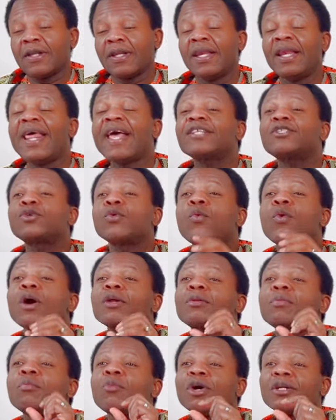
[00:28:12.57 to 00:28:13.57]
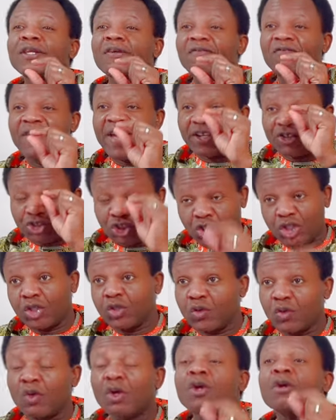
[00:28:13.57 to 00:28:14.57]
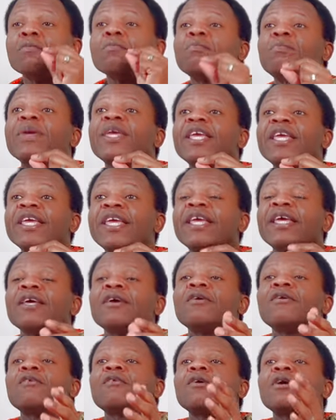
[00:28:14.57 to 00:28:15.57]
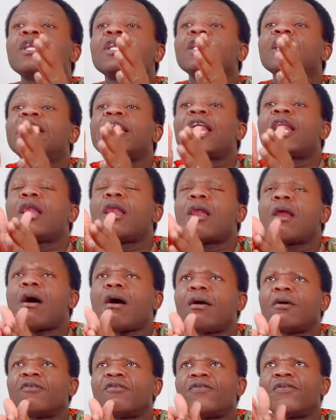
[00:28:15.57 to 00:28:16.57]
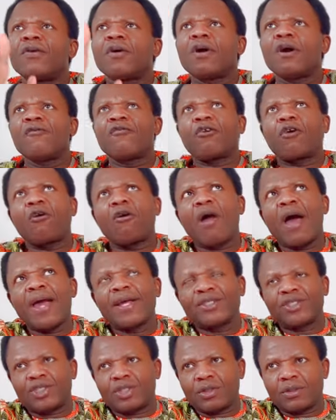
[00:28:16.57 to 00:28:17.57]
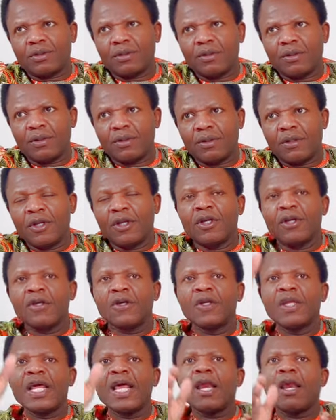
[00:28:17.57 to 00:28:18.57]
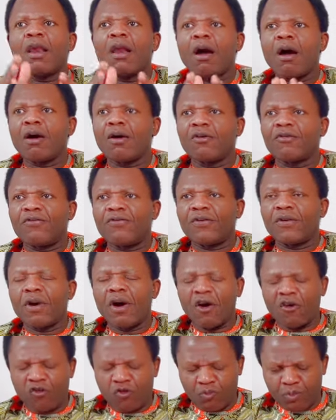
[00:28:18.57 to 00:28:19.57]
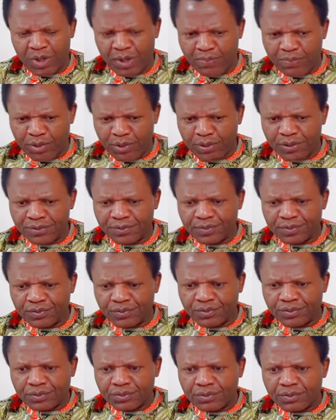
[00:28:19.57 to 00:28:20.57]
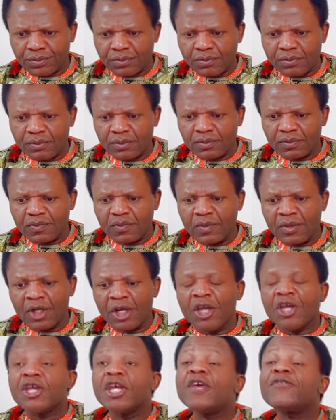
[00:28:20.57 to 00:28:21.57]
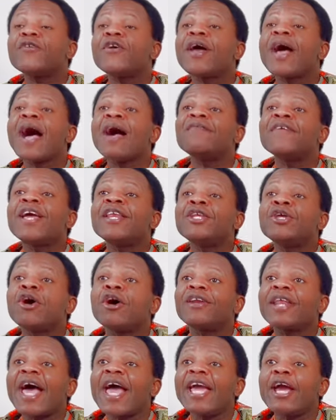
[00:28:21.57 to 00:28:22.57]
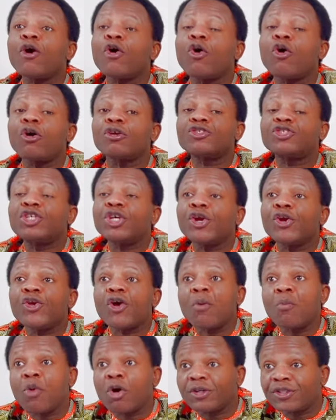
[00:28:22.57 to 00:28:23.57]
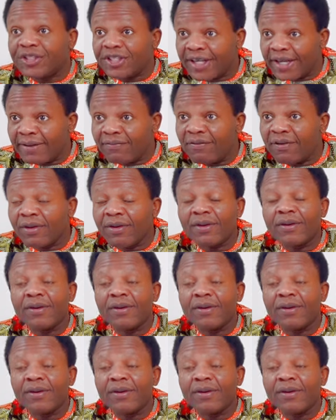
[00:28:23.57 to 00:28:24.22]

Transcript: let what motivates you be the love of Christ, the love of people. If you have any other ulterior motive,